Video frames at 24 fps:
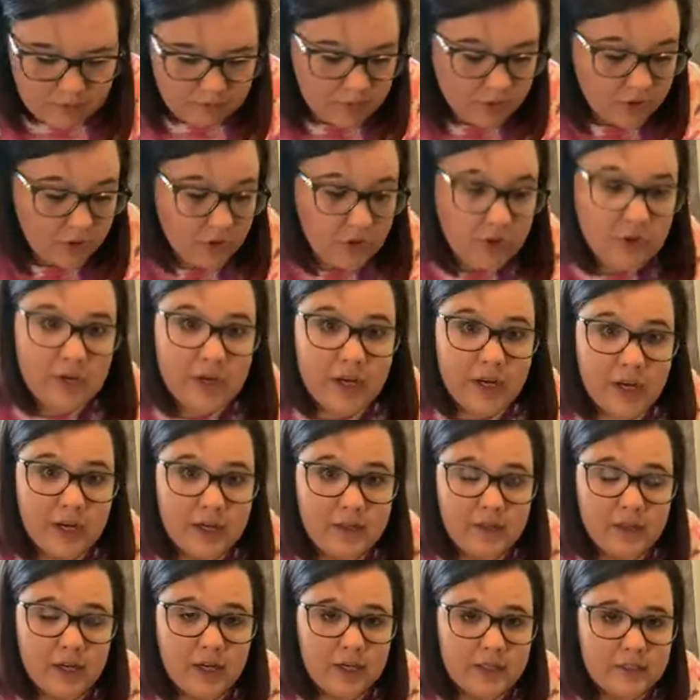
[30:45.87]
I'm gonna go
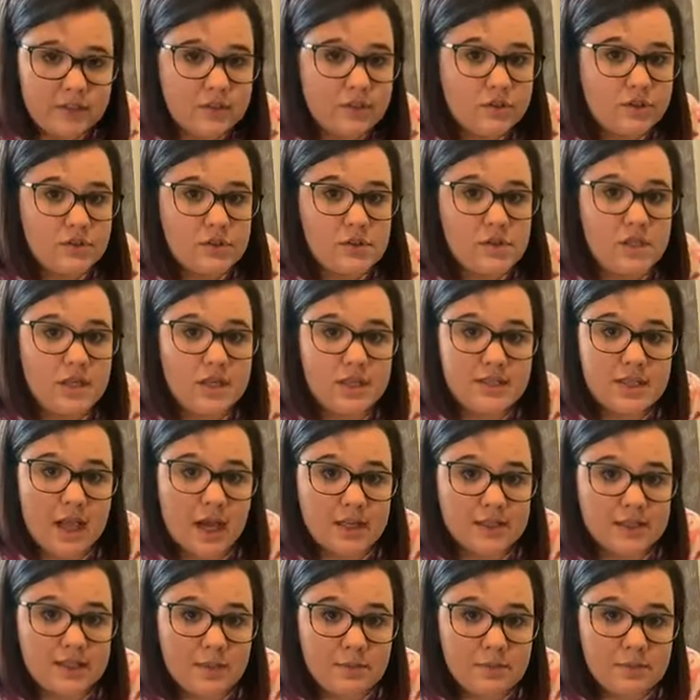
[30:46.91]
ahead and do the
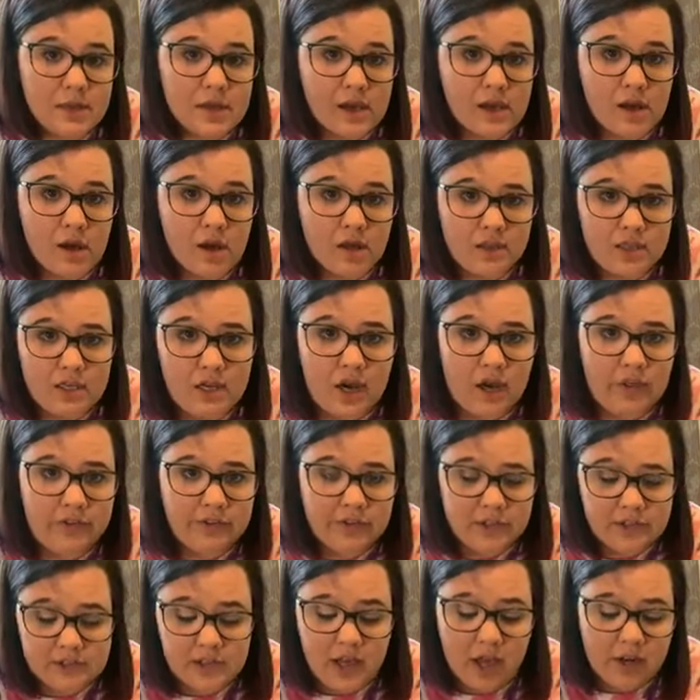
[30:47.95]
exact same thing on the
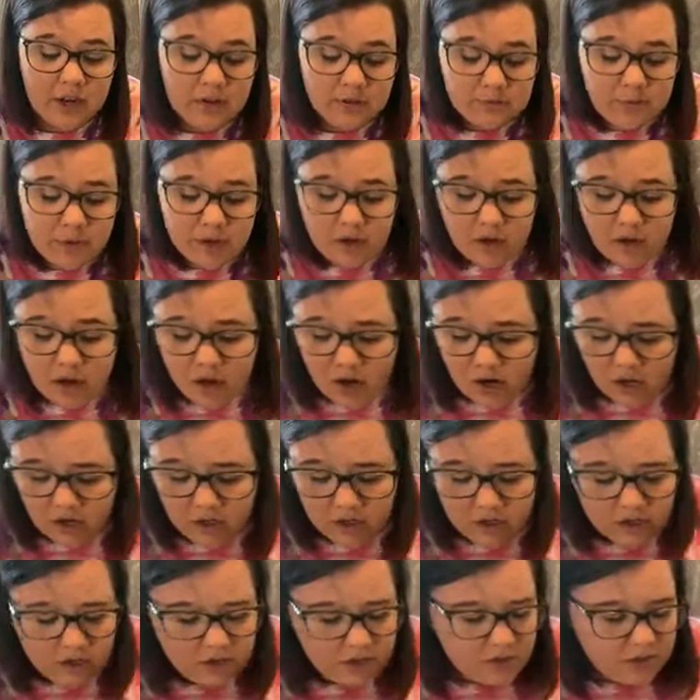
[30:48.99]
other side of my car
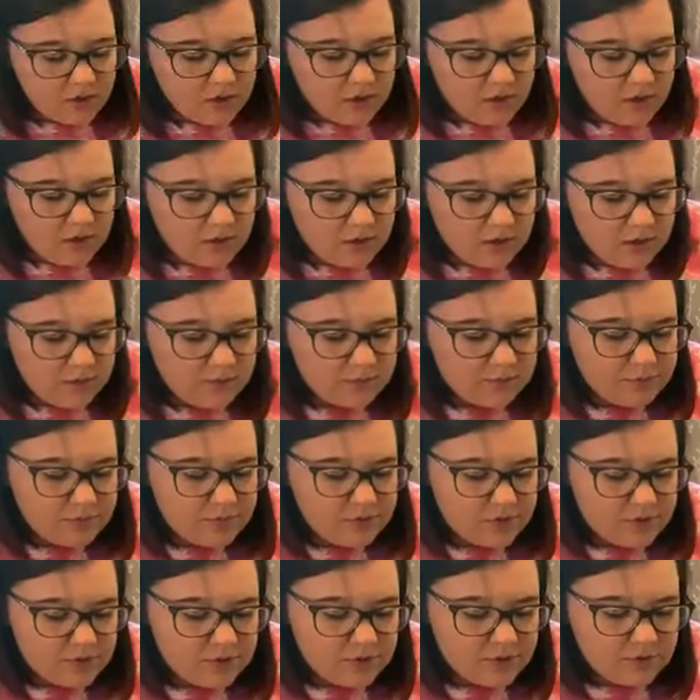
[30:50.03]

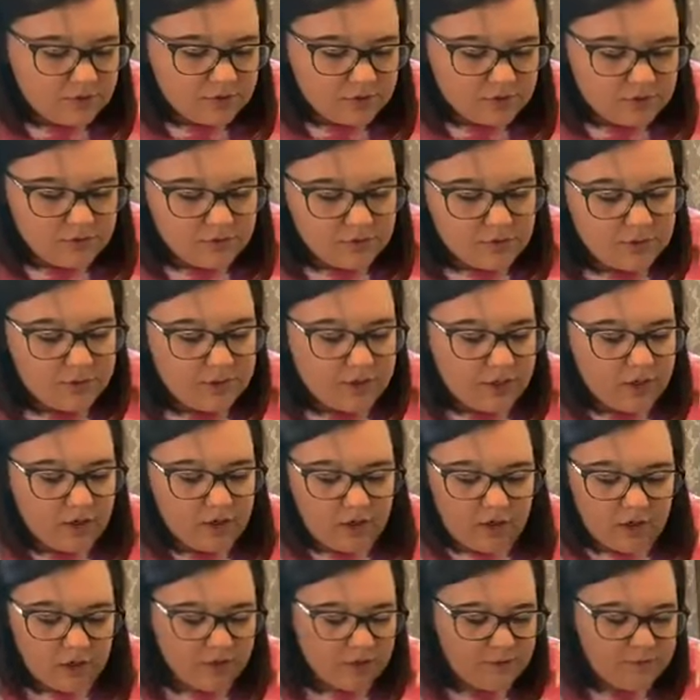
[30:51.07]
to get
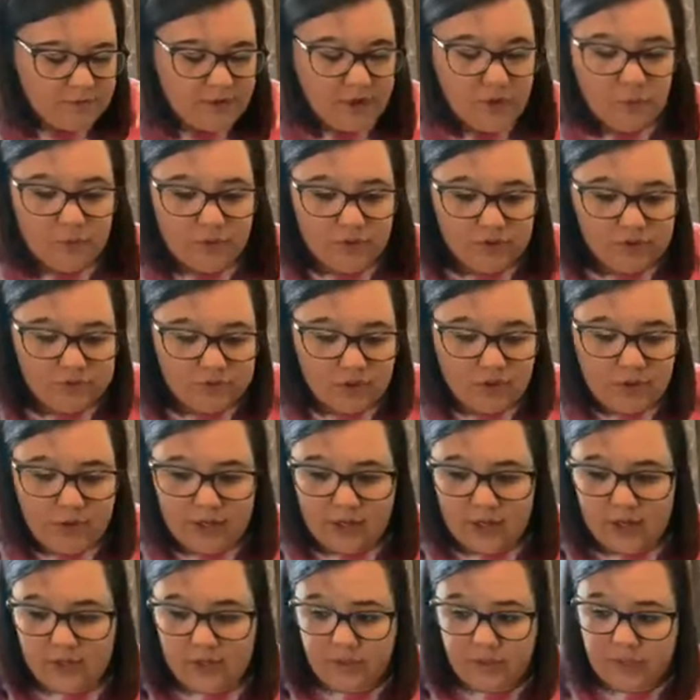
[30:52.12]
all of my wheels going,
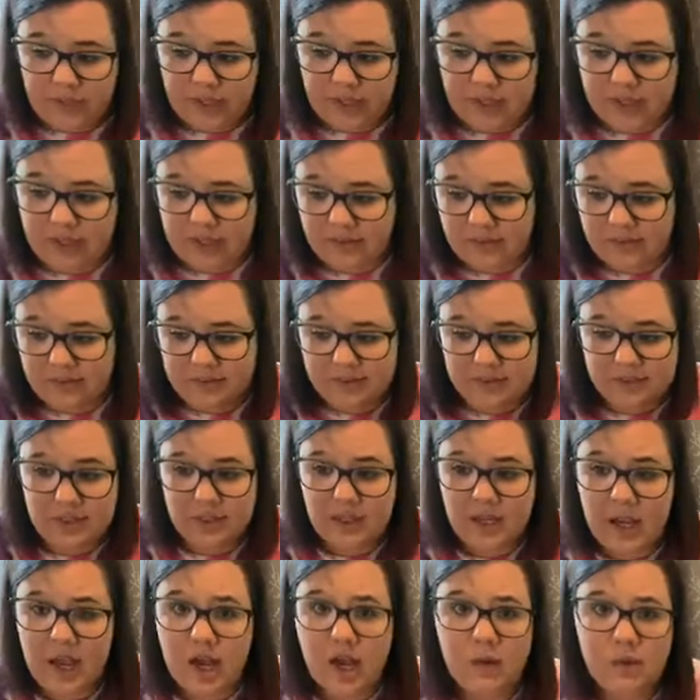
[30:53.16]
and then we can kind of see
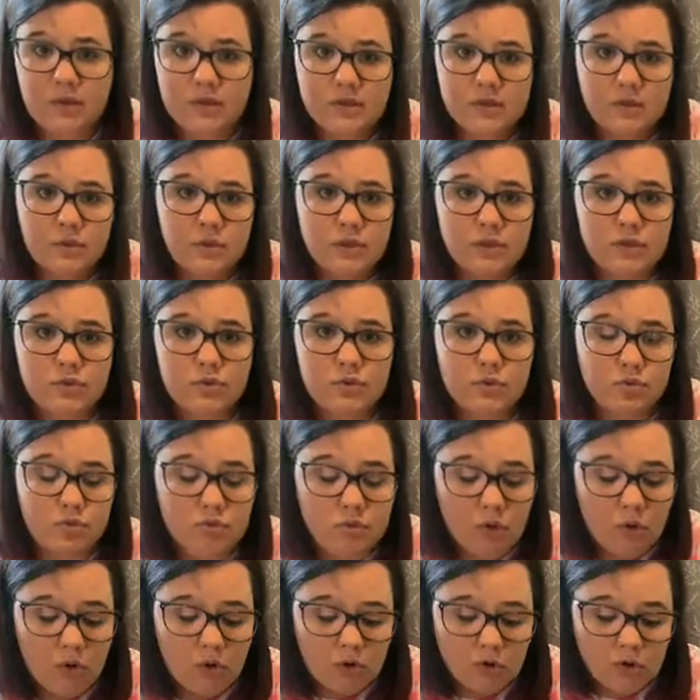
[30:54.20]
how it's going to
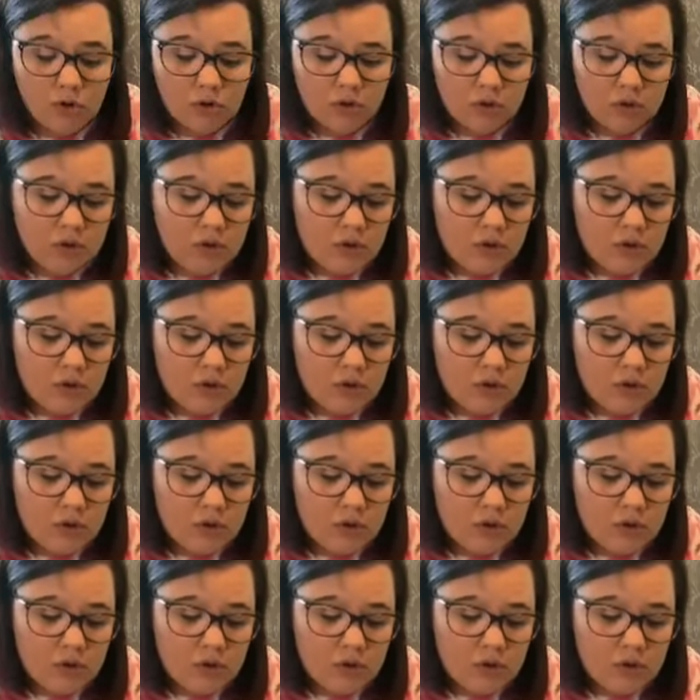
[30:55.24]
roll.